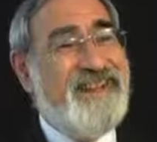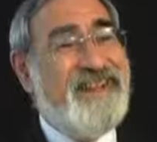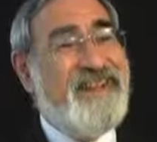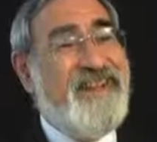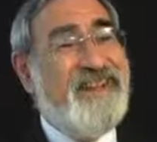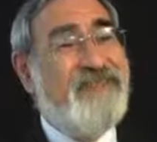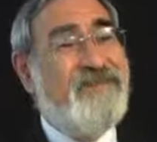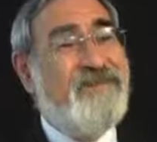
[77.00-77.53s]
And
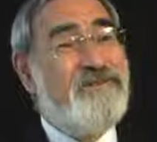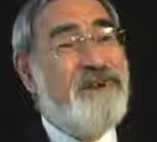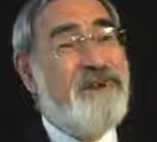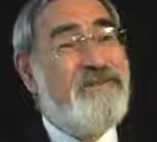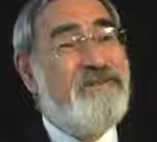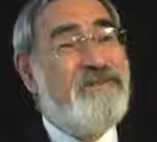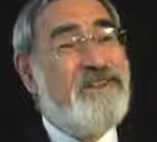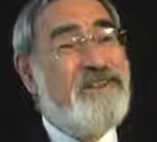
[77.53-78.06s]
yet
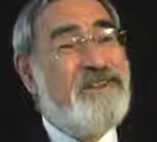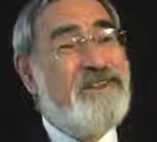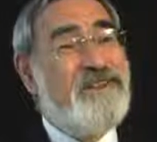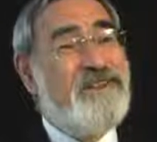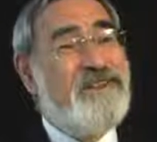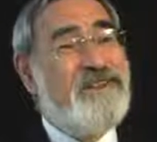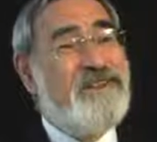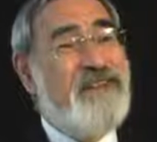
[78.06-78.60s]
great
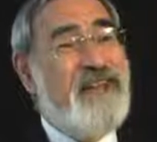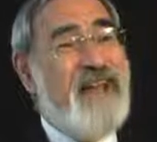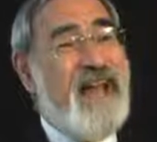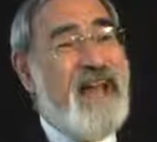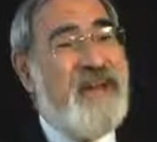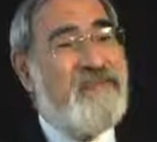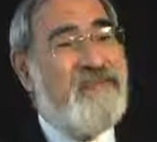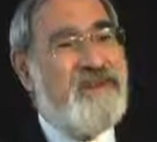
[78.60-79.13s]
things
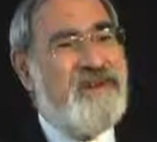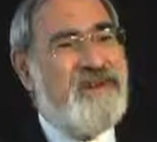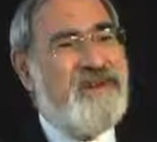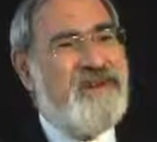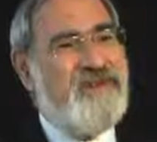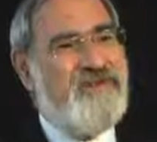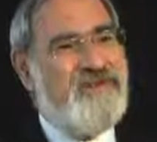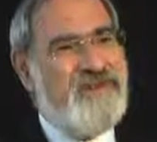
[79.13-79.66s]
happen
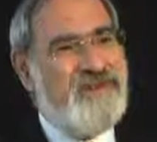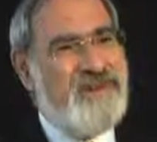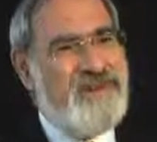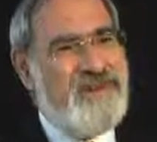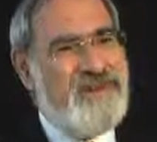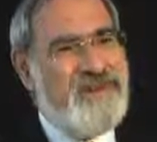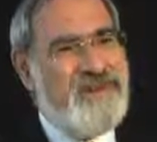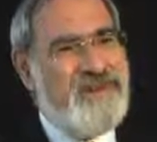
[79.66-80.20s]

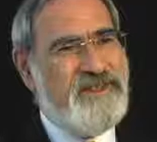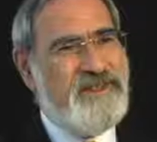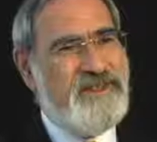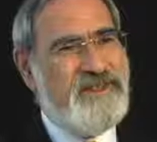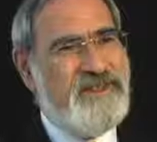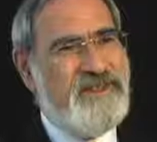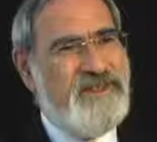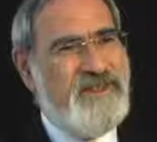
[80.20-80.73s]
to us
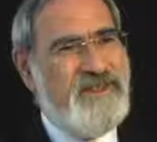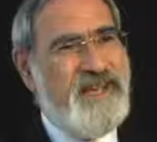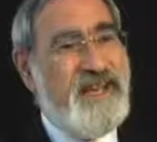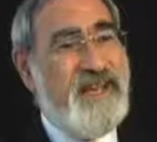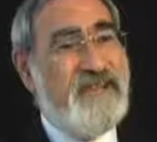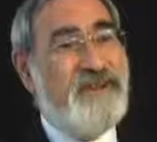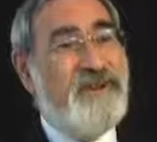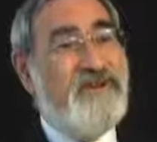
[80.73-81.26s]

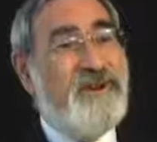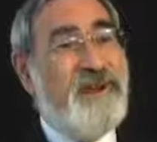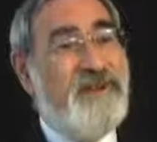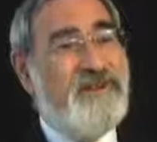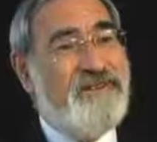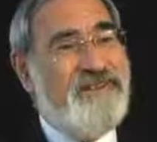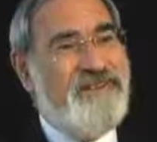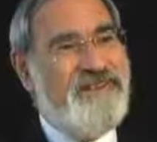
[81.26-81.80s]
and
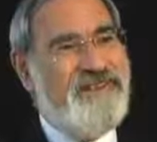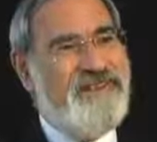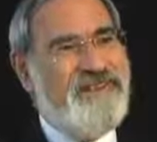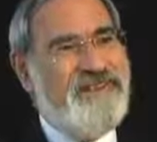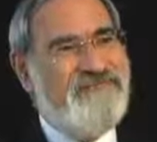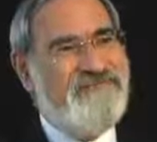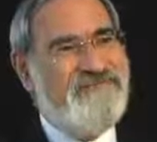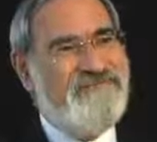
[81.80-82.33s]
around
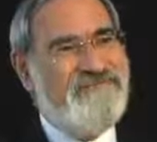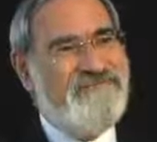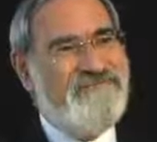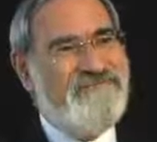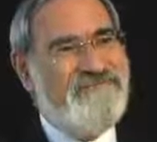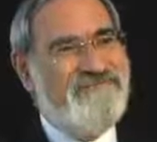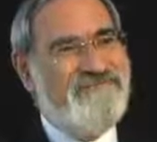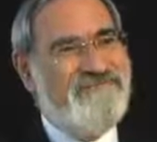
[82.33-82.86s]
us.
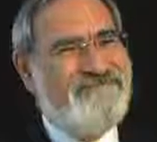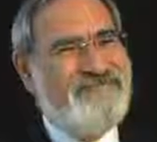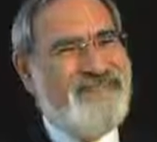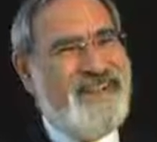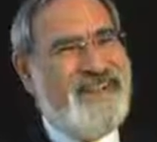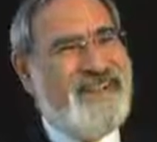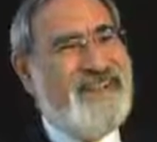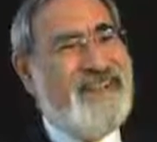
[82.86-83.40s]

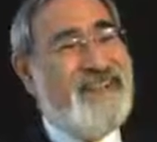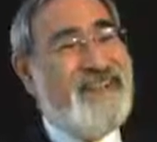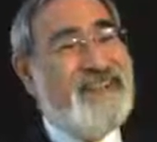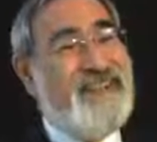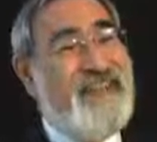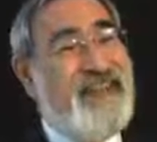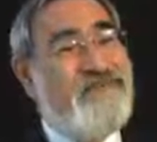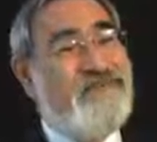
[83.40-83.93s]
And it
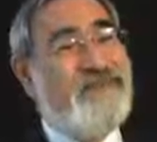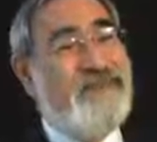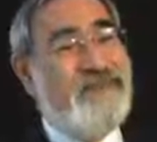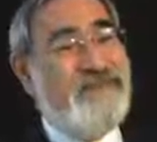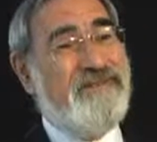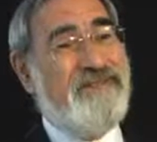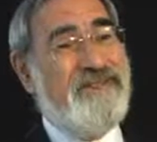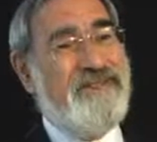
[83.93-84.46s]
is that
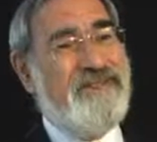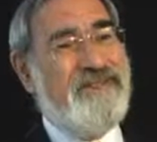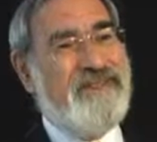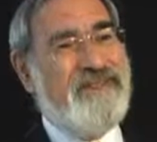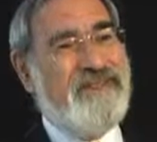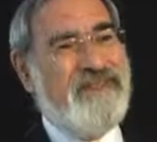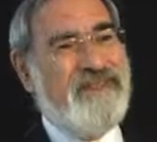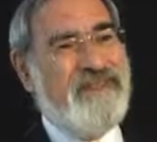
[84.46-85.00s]

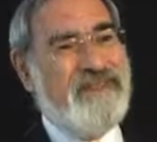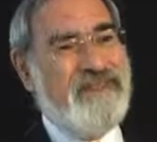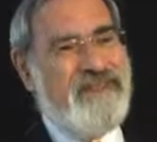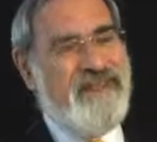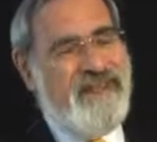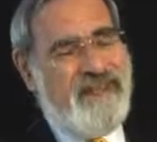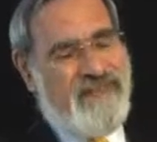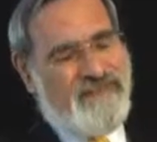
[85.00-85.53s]
privilege
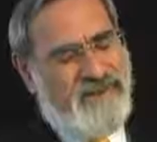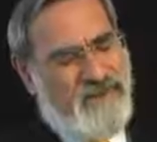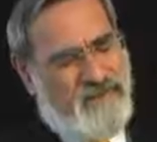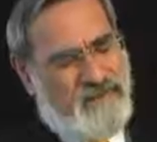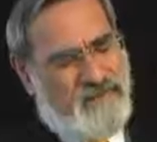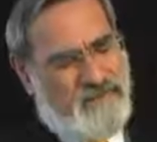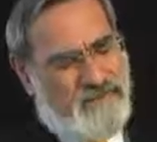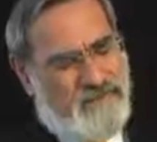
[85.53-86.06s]
of
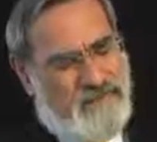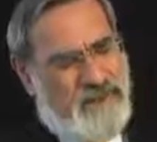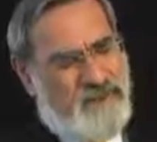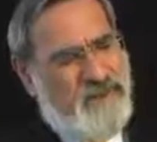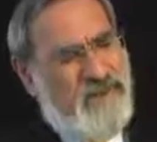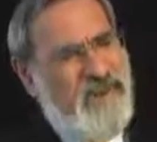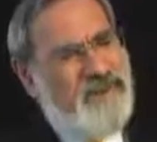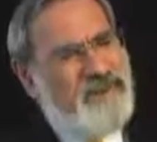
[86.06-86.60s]
not
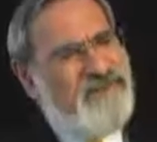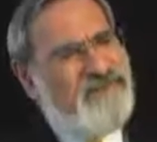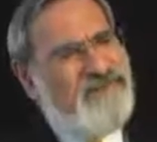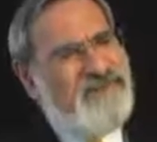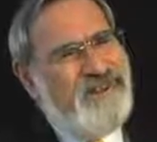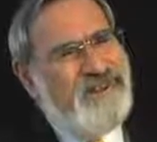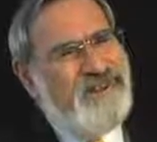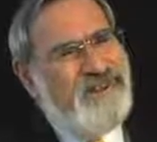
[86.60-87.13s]
being
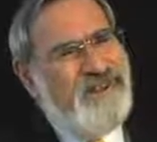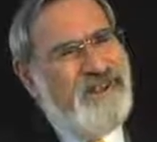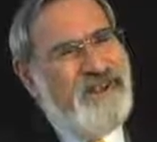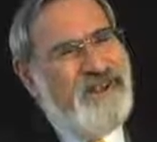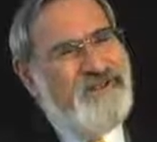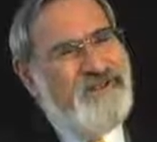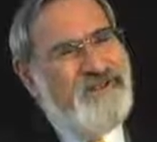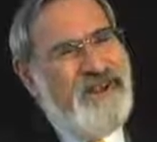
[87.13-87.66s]
individually
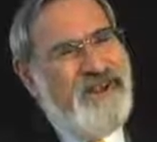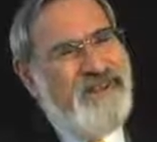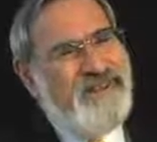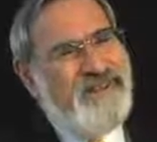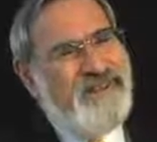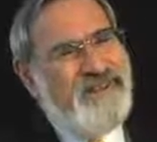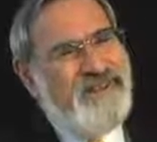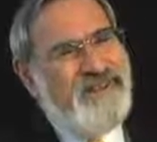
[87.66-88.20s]

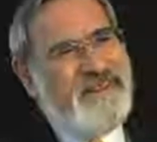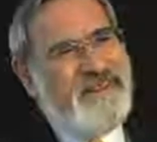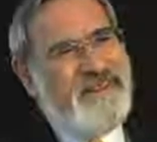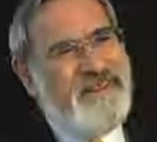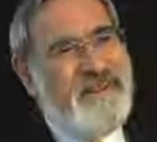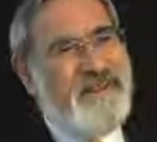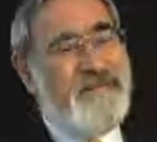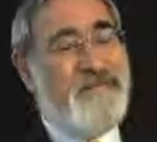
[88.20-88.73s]
great,
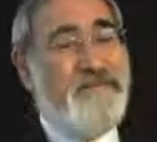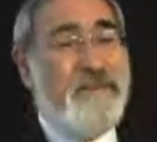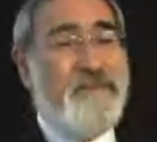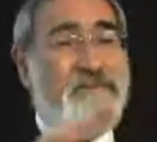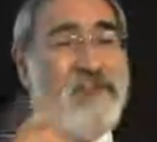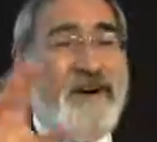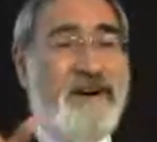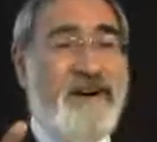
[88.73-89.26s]

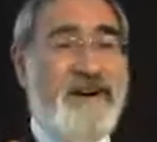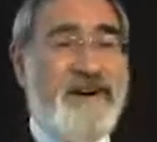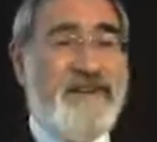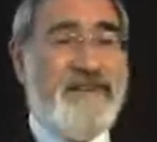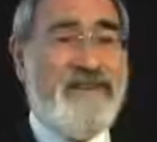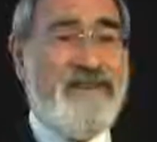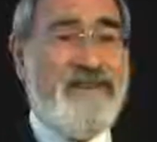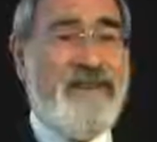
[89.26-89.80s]
but
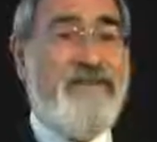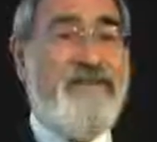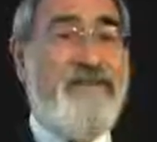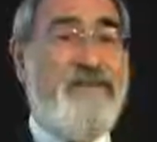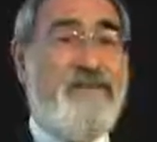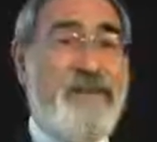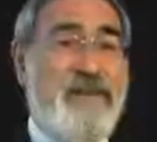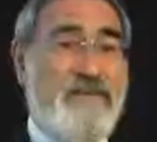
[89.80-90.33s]
part of
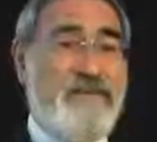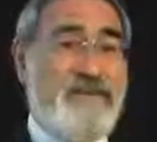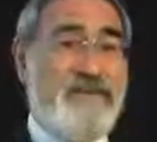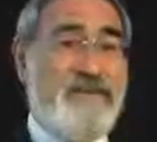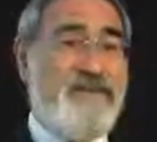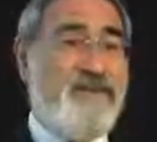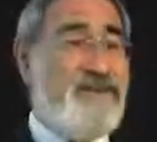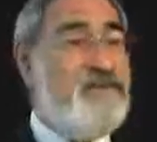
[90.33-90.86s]
a
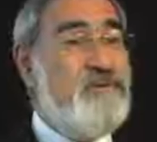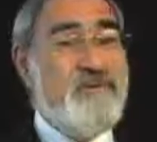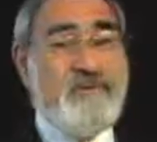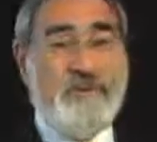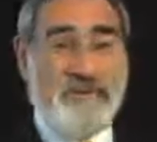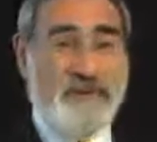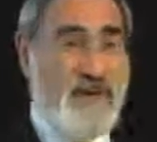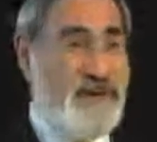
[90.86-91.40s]
people to
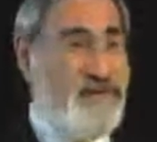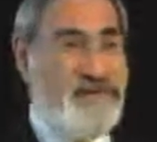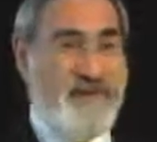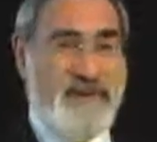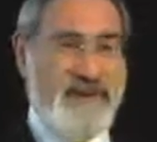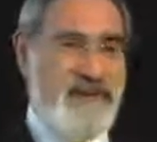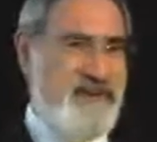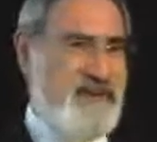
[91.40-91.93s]
whom great
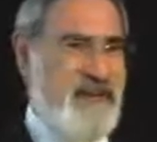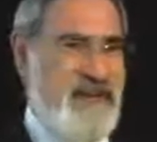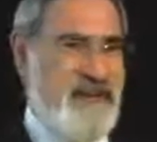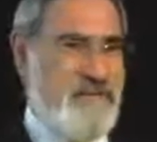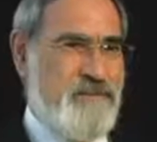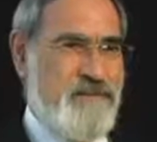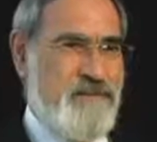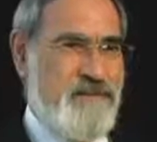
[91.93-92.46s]
things
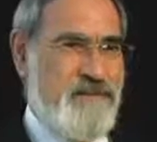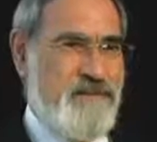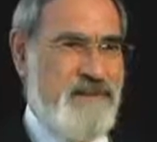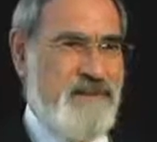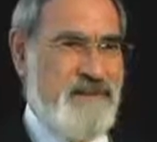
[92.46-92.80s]
happen.